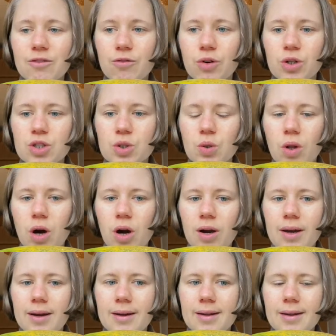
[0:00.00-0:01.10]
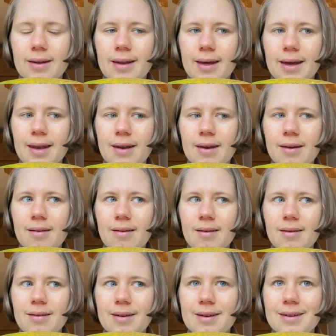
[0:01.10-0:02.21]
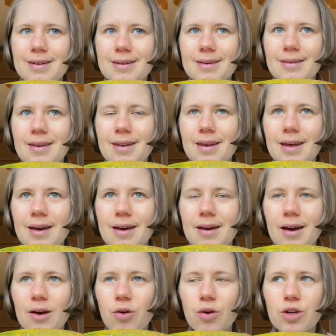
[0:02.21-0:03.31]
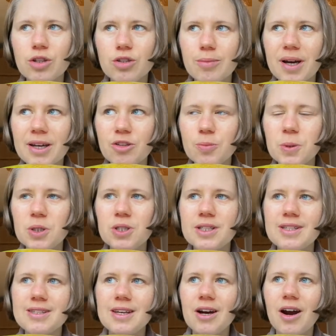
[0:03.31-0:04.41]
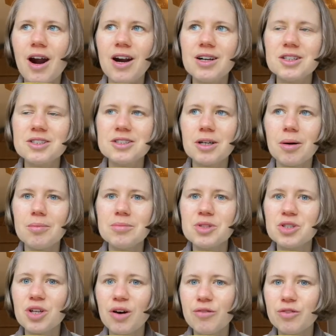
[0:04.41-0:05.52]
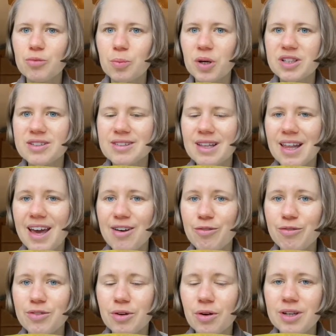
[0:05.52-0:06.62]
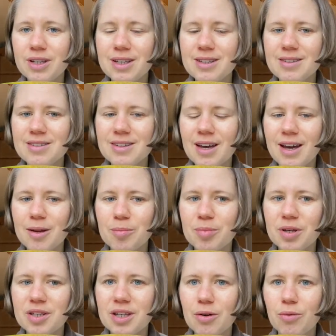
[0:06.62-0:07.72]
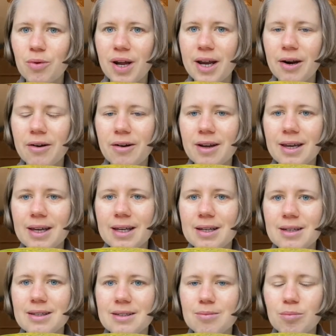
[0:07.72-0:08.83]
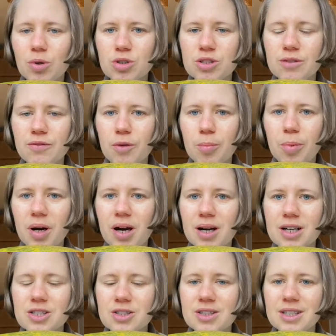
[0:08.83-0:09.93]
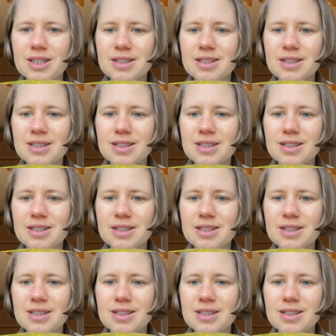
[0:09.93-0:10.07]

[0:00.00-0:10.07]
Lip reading: for too long, then according to my experience, there are some soft spots left on the inside, but they're rare, and most of the parts on the